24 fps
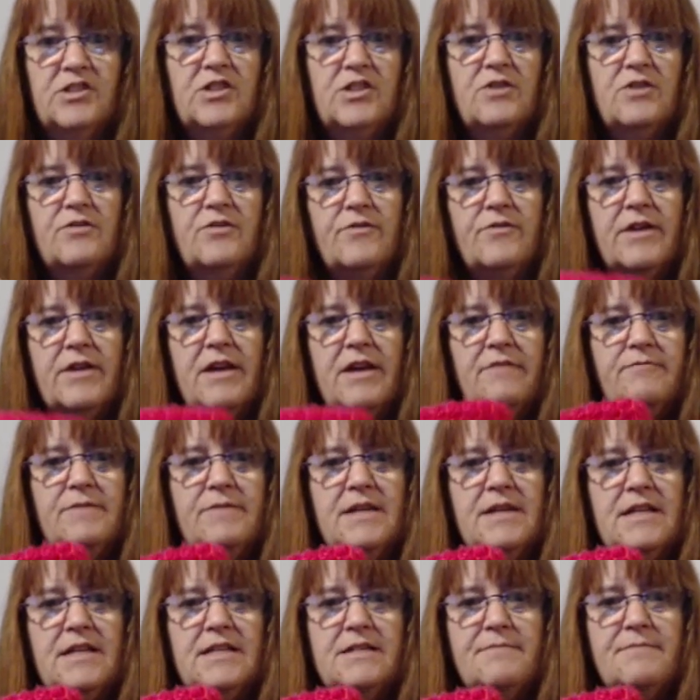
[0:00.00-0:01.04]
So 3 of them
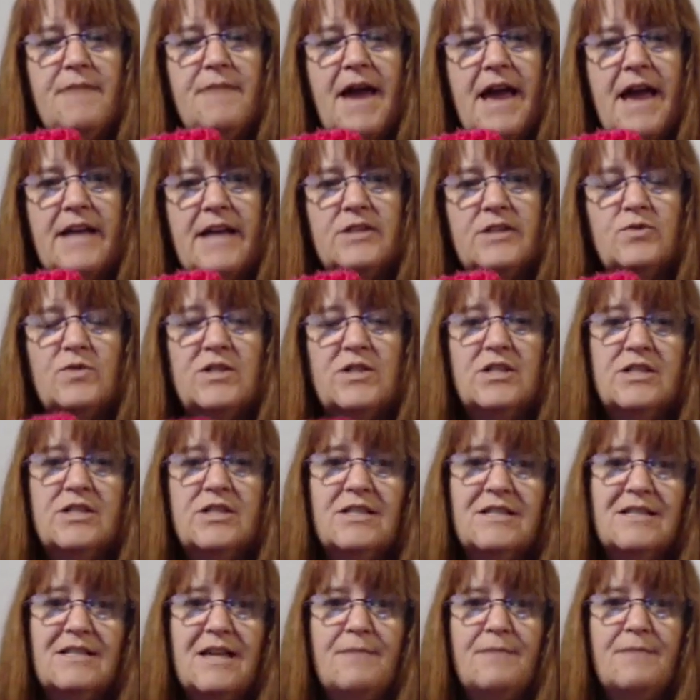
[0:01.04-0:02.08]
need to match, which is
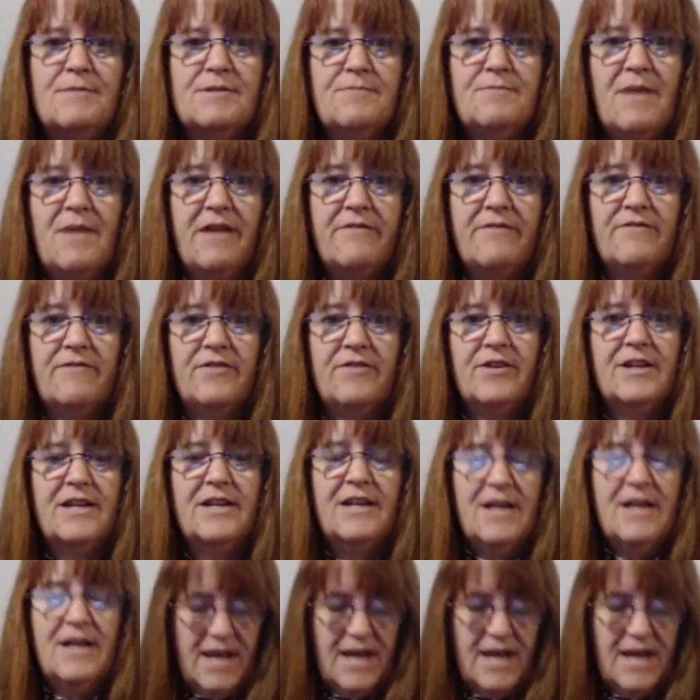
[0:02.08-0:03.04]
the same as my foot.